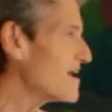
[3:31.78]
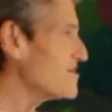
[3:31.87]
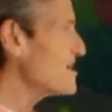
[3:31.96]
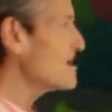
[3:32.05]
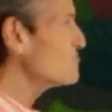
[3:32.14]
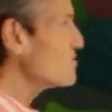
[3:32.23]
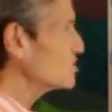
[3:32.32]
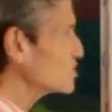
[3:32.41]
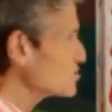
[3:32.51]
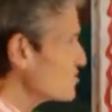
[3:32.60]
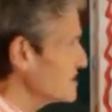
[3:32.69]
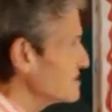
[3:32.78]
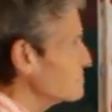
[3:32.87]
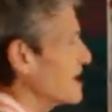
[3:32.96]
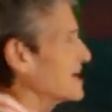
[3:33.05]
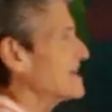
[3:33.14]
And then
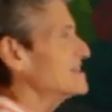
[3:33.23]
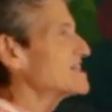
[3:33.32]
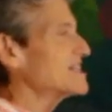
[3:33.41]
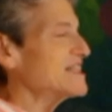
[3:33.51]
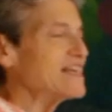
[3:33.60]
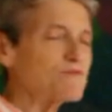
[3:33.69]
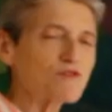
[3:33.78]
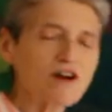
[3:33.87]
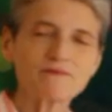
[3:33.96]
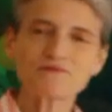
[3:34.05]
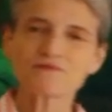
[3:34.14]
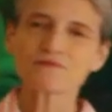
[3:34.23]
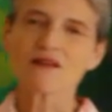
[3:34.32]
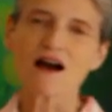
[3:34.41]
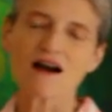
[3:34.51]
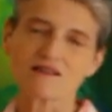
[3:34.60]
retrograding back into Libra,
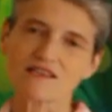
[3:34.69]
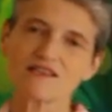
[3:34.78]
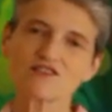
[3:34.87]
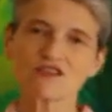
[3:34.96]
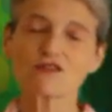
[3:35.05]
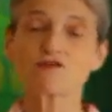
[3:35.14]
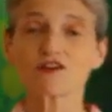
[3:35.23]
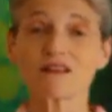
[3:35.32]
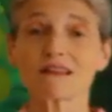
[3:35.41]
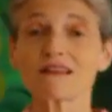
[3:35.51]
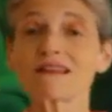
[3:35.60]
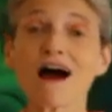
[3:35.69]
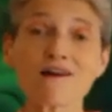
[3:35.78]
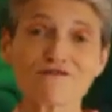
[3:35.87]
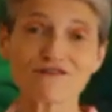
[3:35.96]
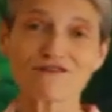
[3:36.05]
asking to look at
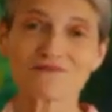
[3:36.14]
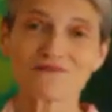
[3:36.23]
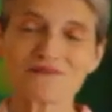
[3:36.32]
love,